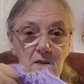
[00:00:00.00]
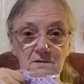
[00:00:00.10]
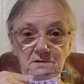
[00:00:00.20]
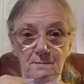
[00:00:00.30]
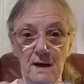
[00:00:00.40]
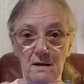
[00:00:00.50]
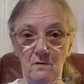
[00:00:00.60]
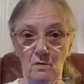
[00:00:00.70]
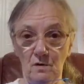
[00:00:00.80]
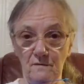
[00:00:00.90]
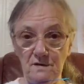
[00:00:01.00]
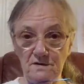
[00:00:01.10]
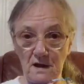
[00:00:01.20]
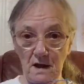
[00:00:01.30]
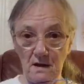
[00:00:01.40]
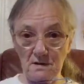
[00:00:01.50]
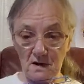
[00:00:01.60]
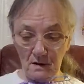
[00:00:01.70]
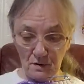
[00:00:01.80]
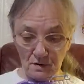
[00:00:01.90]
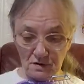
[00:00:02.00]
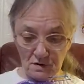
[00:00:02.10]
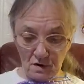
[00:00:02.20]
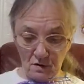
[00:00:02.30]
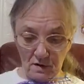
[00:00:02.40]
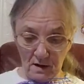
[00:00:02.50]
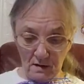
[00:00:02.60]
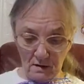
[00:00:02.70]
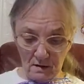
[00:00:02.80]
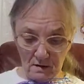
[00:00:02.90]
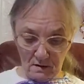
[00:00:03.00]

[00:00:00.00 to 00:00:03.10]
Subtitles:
That's the back and one of the sides, and I'm onto the other